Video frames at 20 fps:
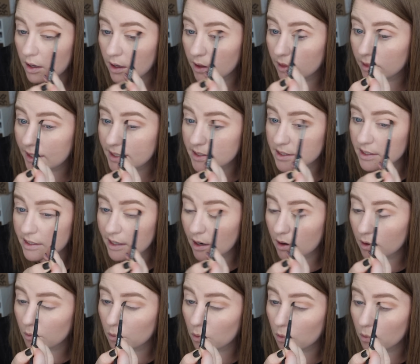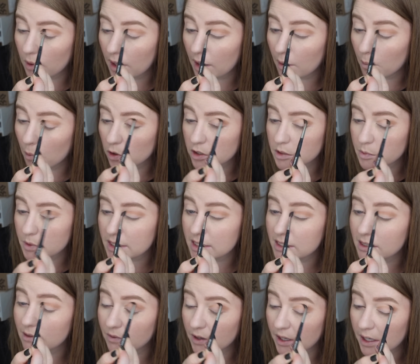It lays it down in a more
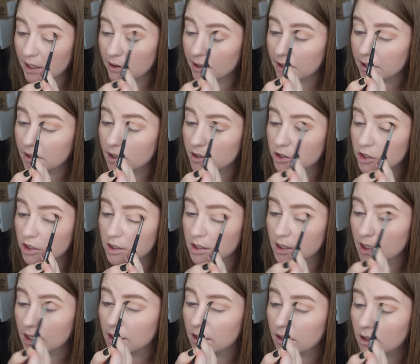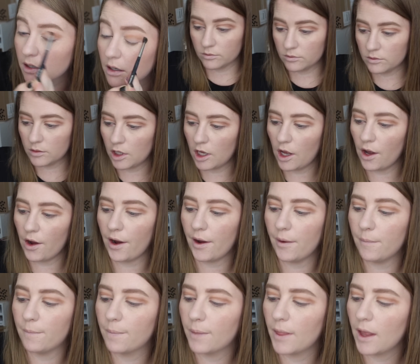specific area, I should say.
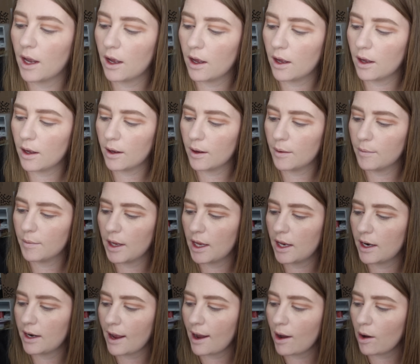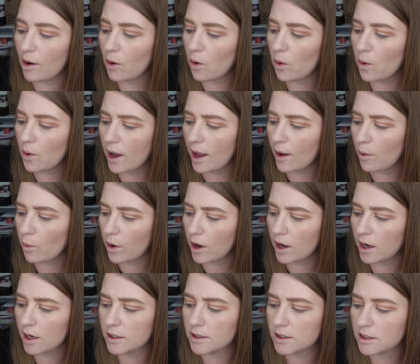Alright, now I
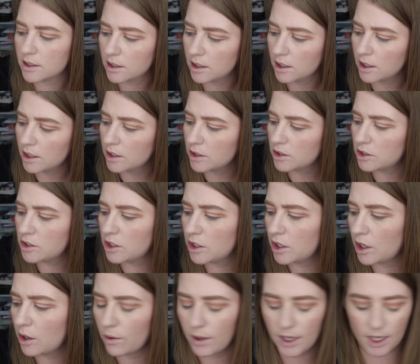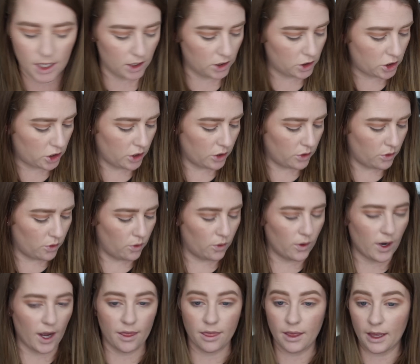want to go
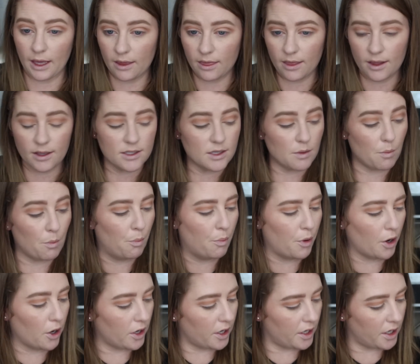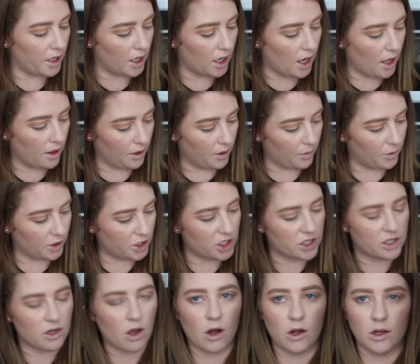into, I think, this burgundy color, which
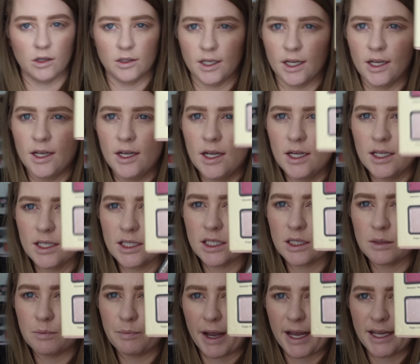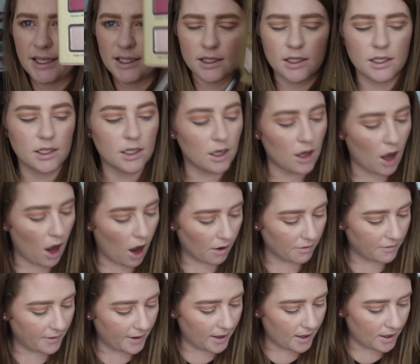is called Spiced
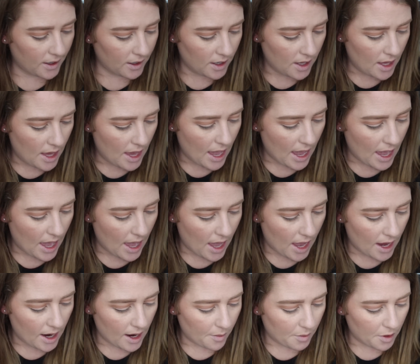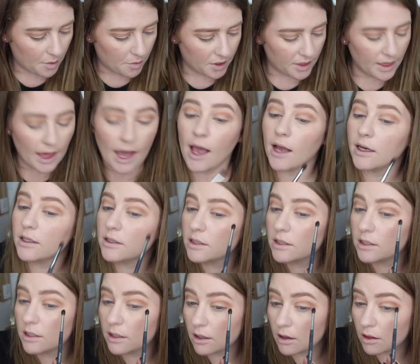Coffee, and I'm gonna put
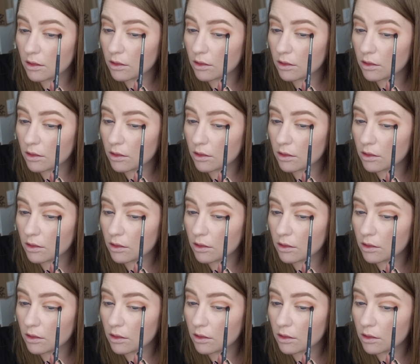that